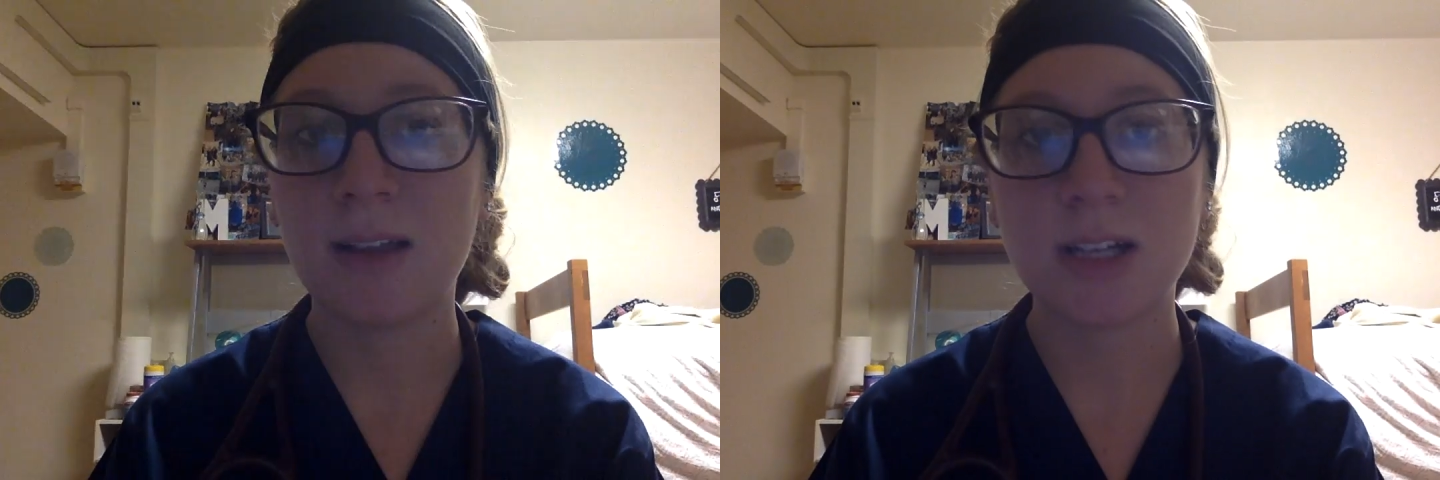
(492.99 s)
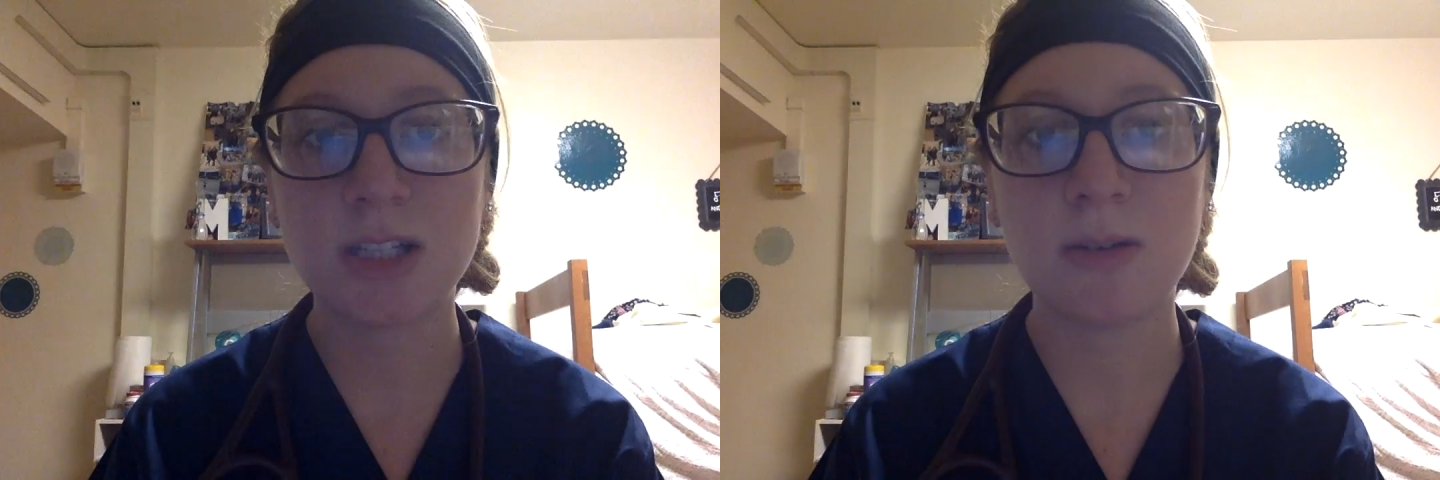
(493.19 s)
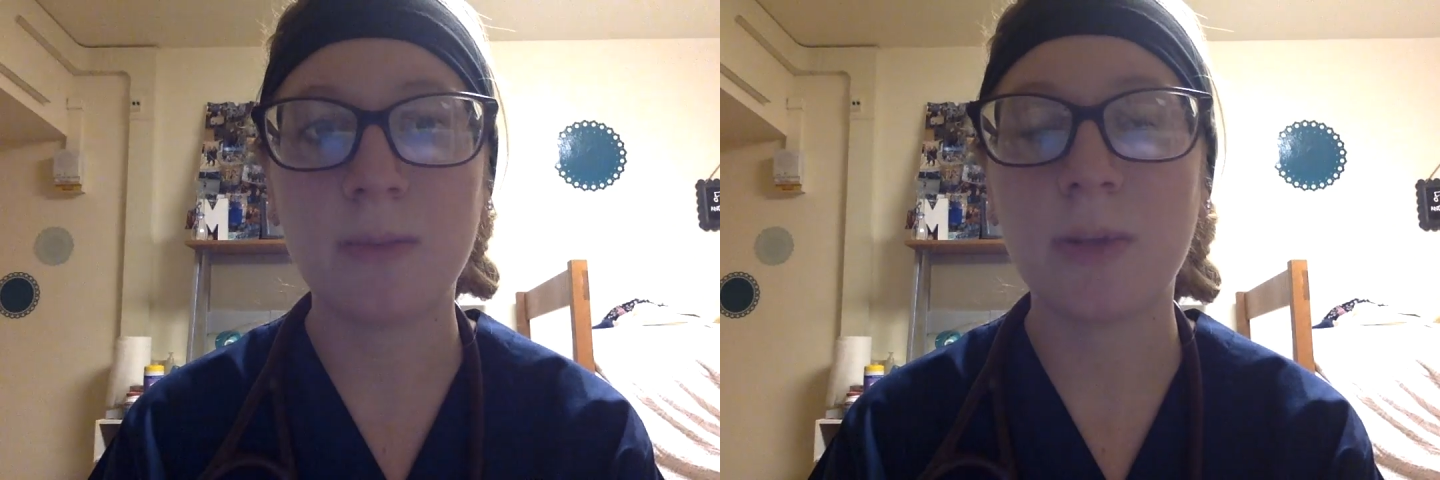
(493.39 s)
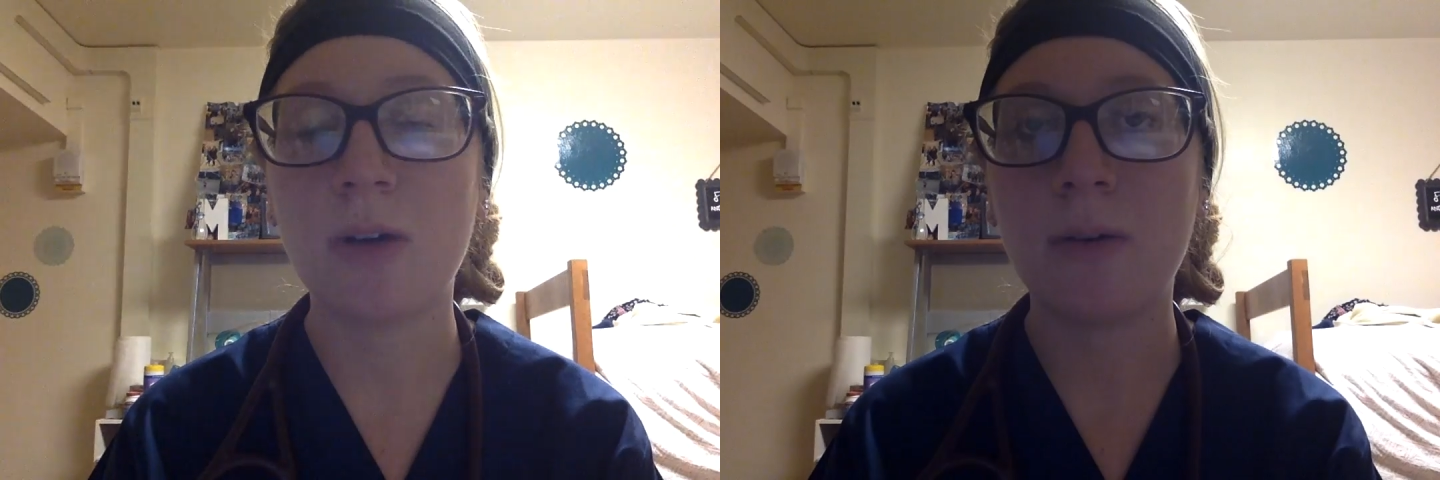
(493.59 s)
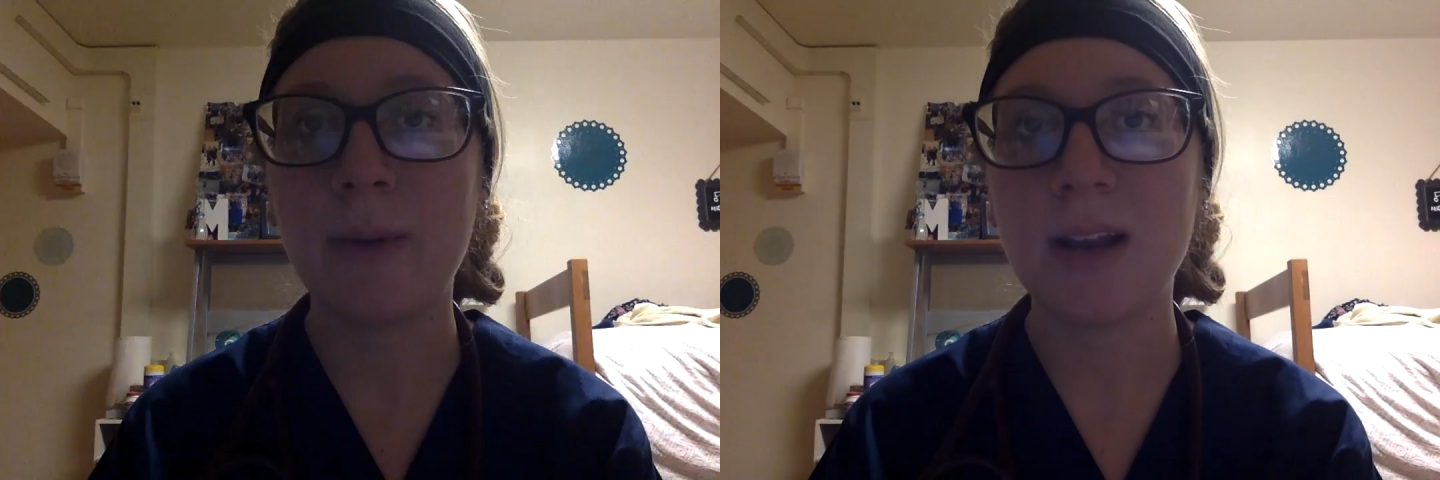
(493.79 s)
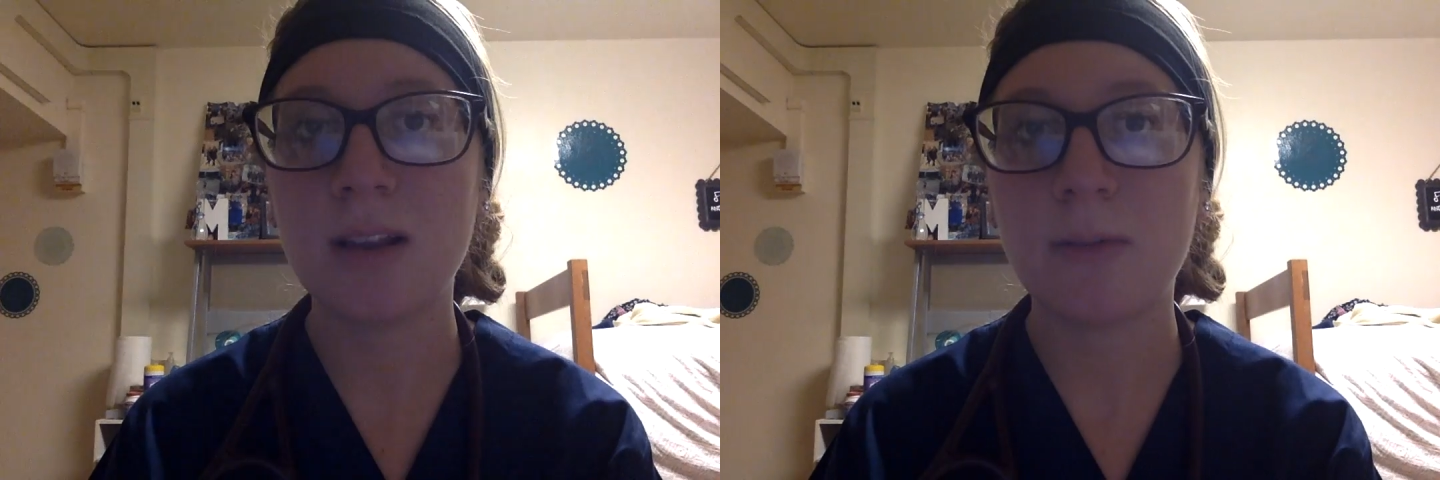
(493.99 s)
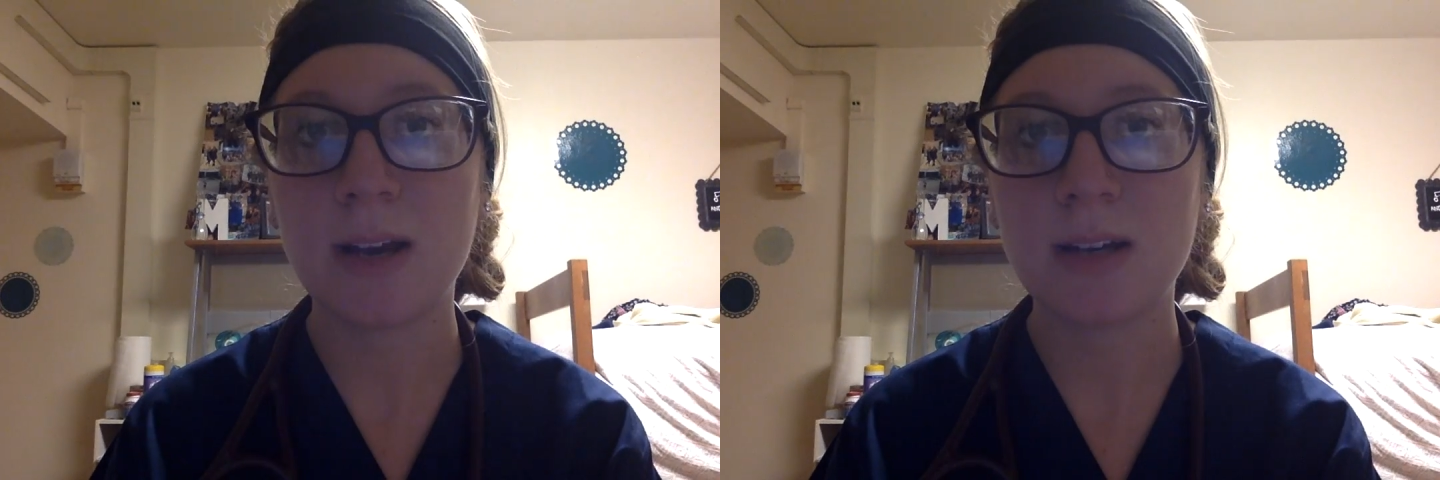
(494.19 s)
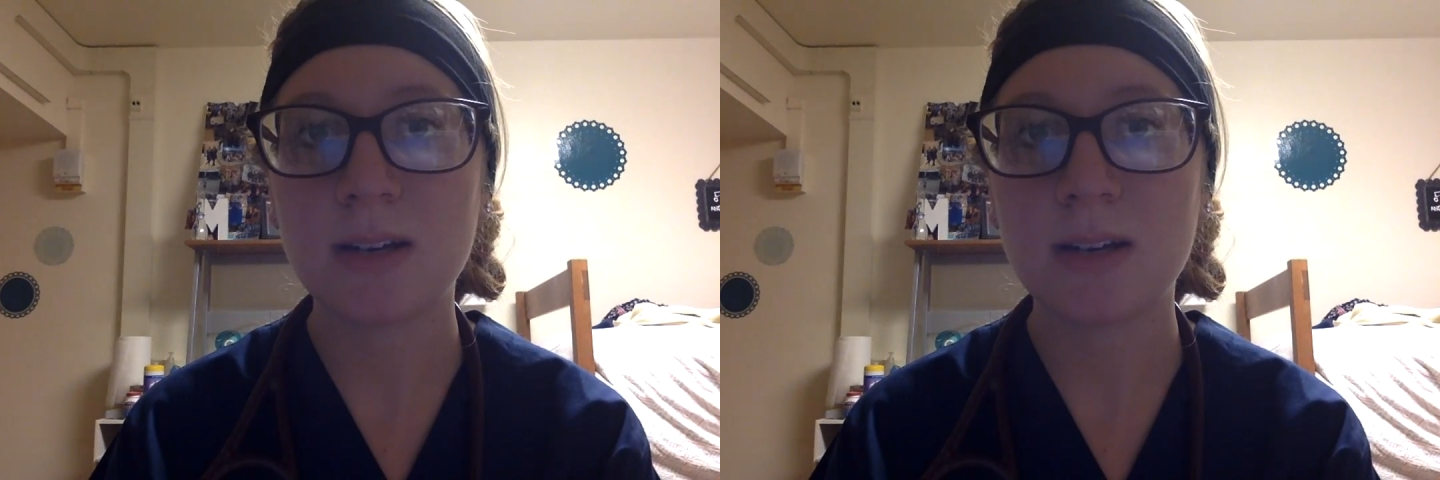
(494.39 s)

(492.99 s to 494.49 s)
like she would blow away in the wind.